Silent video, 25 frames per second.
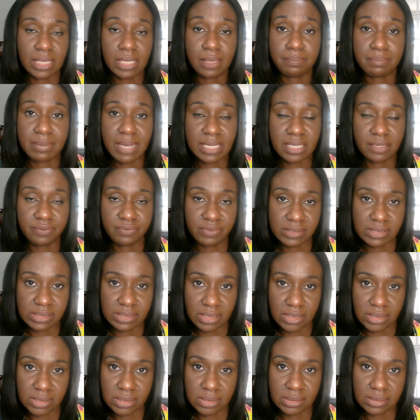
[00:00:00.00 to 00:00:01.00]
in
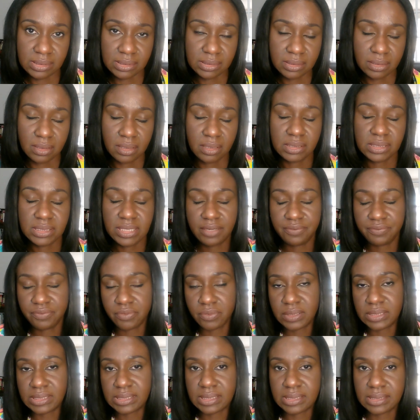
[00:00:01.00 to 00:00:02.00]
manifestations. Say, for
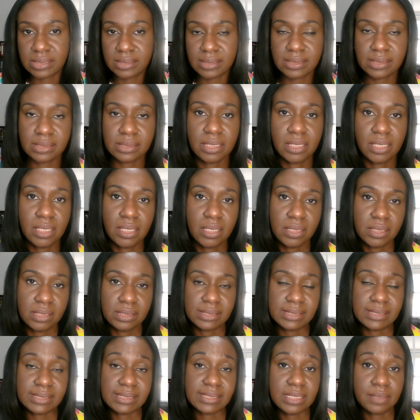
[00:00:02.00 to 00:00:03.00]
instance,
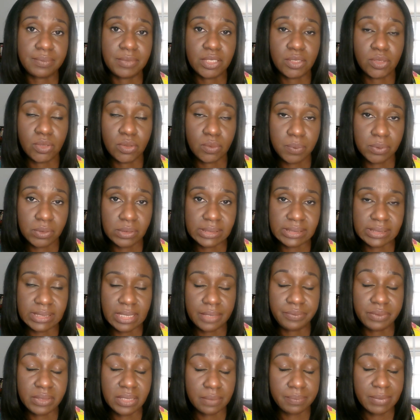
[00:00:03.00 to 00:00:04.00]
systemic lupus
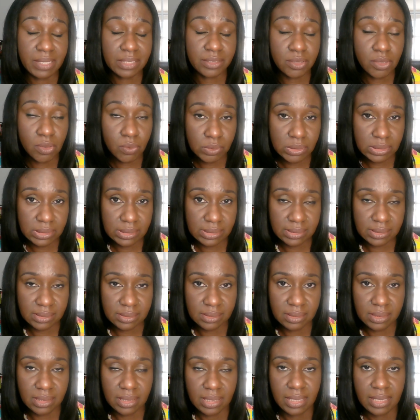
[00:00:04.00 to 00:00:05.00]

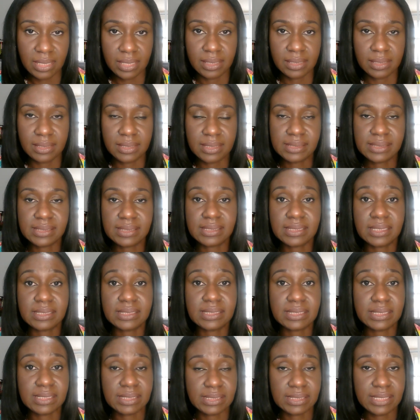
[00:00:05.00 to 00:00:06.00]
erythematosus. This is a
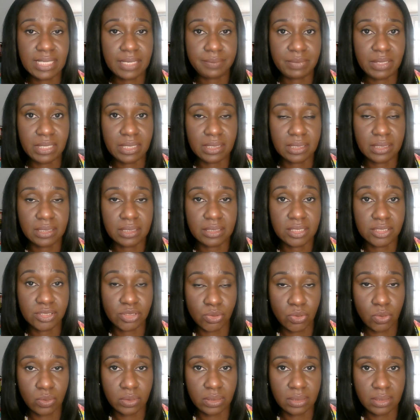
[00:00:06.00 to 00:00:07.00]
systemic
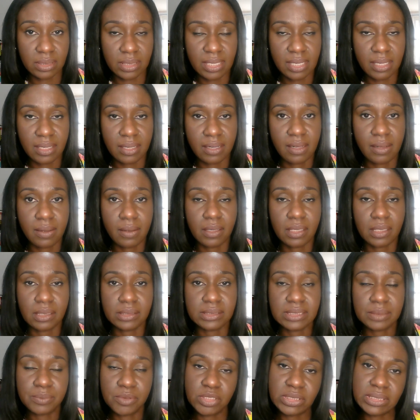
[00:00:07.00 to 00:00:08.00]
disorder,
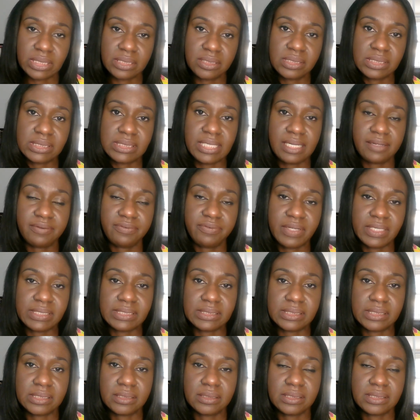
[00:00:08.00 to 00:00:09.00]
simultaneously
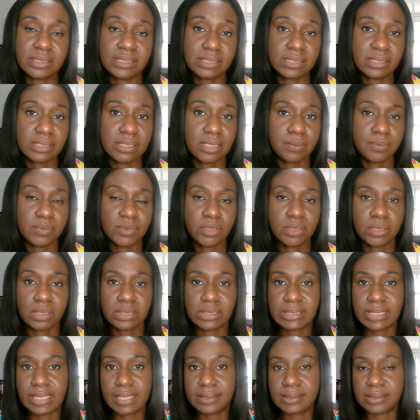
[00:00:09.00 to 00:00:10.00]
affecting systems
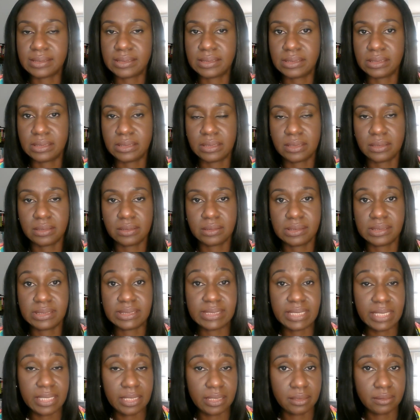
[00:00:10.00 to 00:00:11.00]
such as the
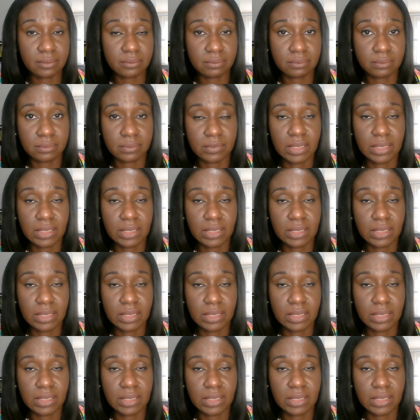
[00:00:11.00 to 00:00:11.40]
skin,